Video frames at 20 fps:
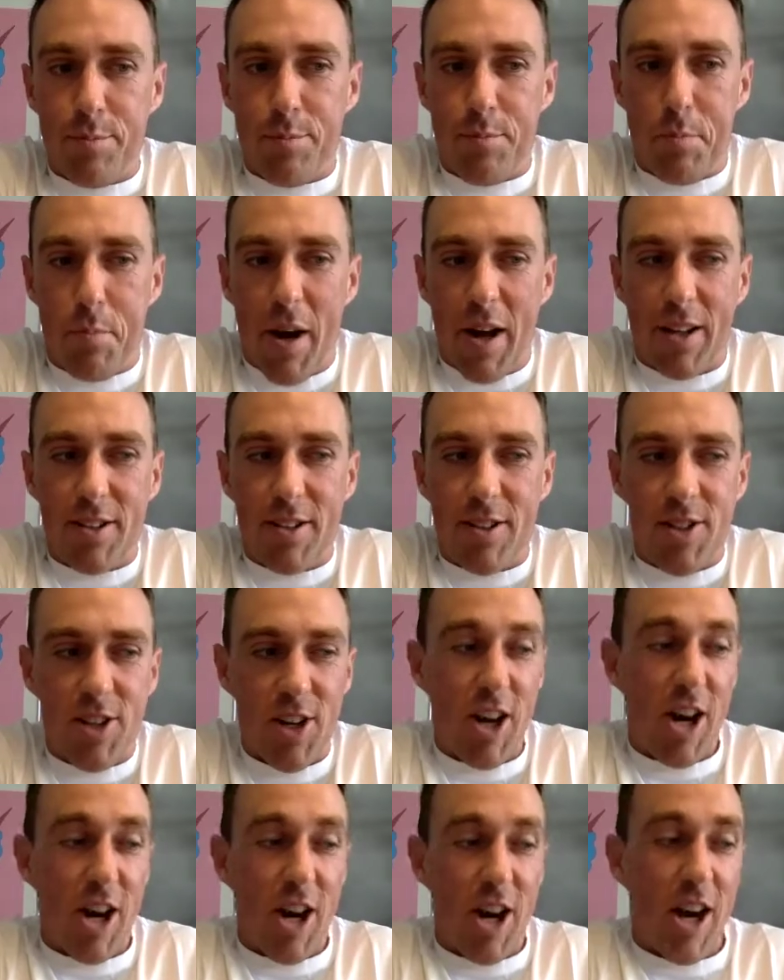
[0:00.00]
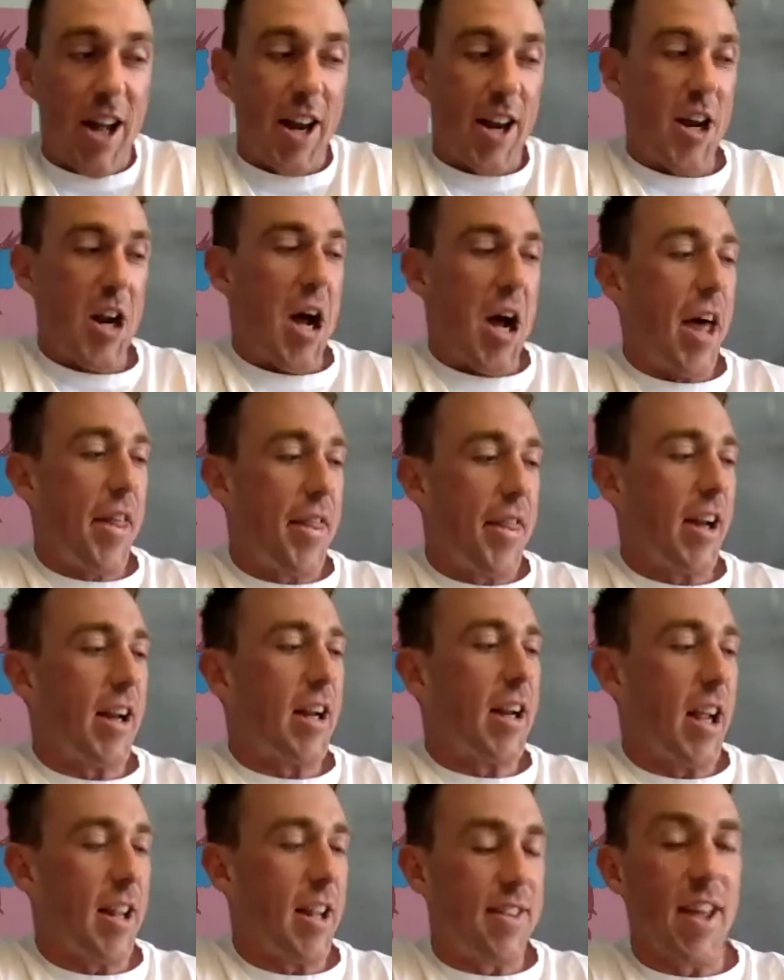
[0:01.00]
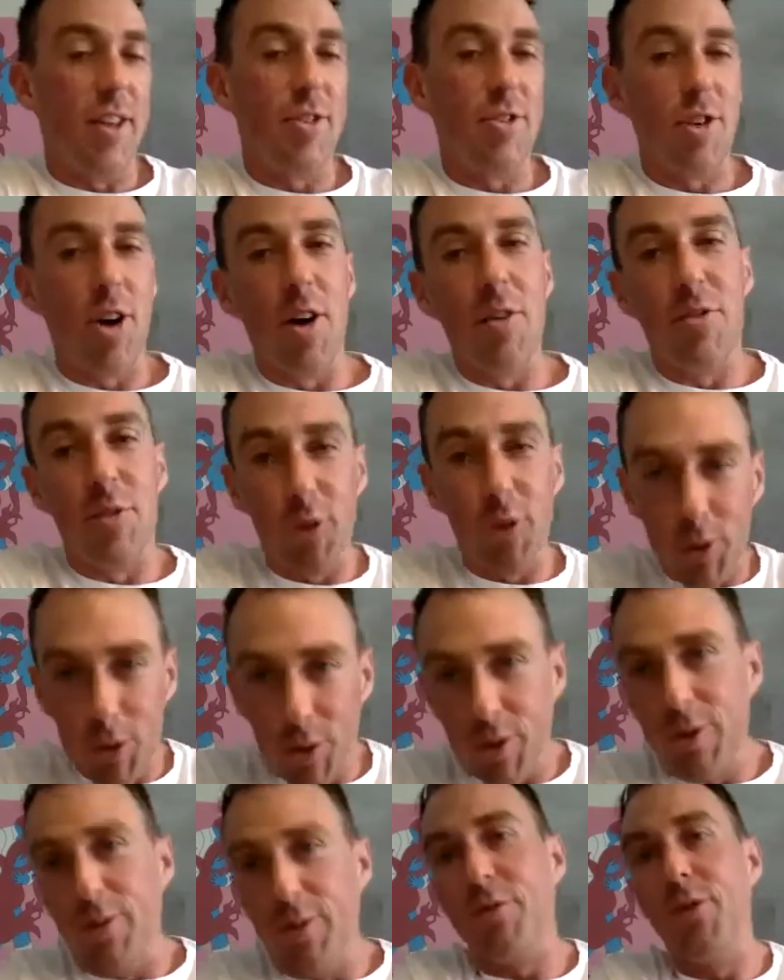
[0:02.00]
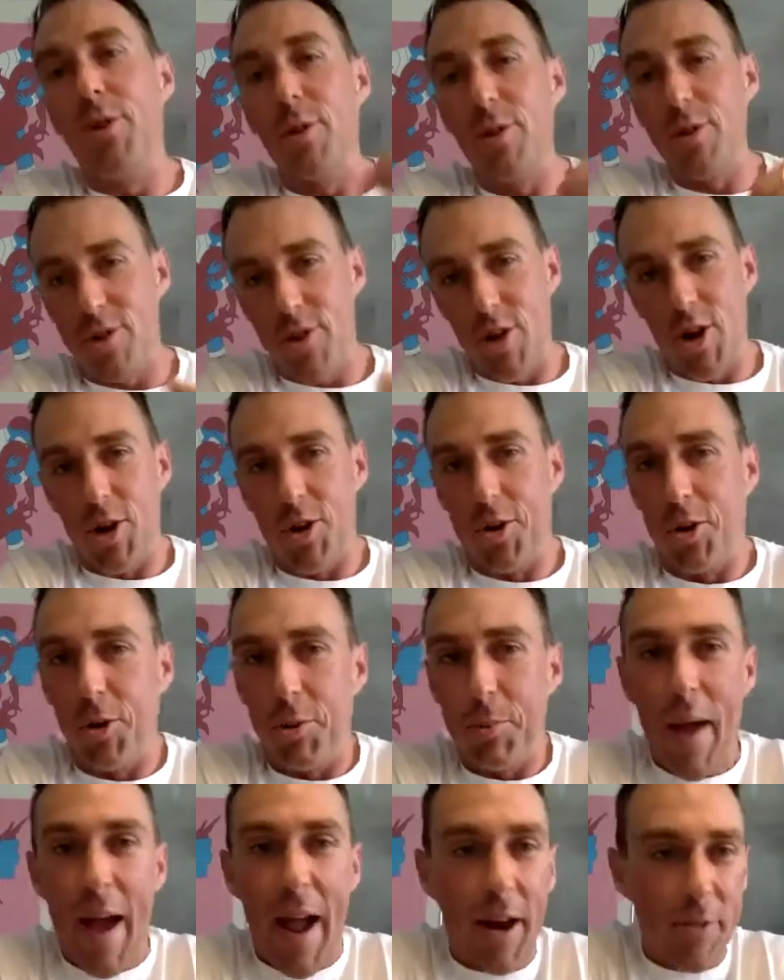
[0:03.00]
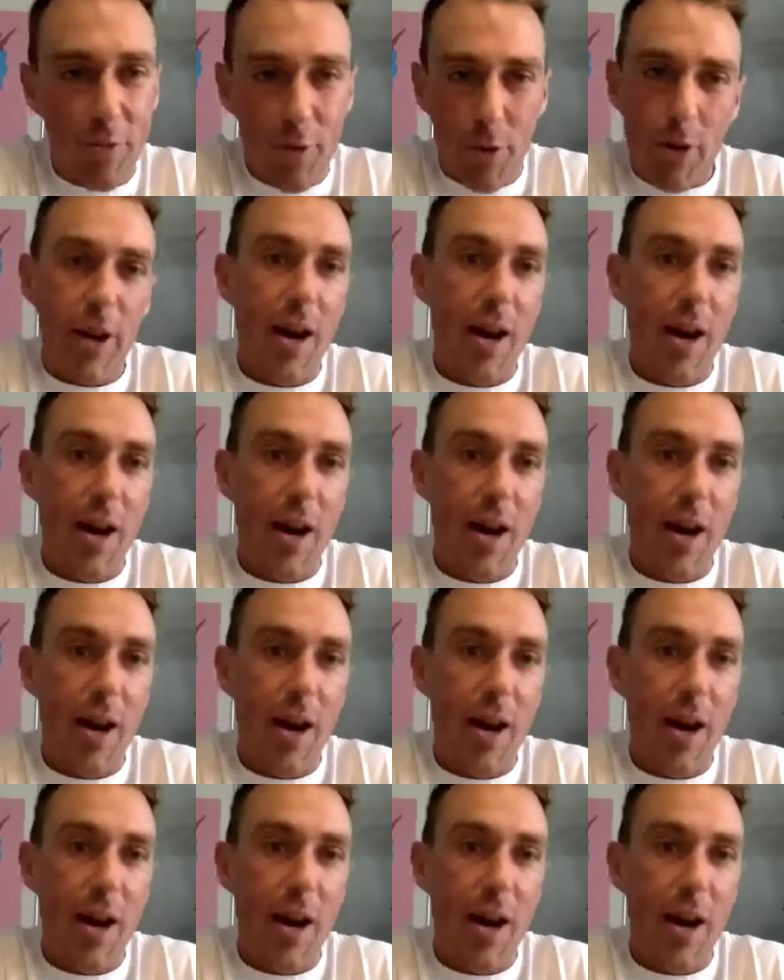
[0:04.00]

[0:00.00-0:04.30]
But yeah, I don't know. I think it does go full circle back for a